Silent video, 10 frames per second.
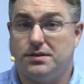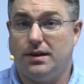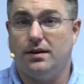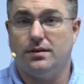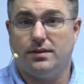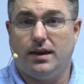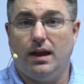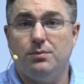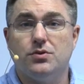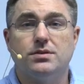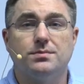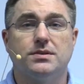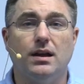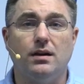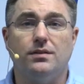They are the gamers
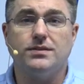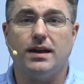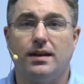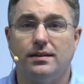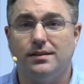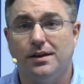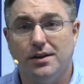themselves and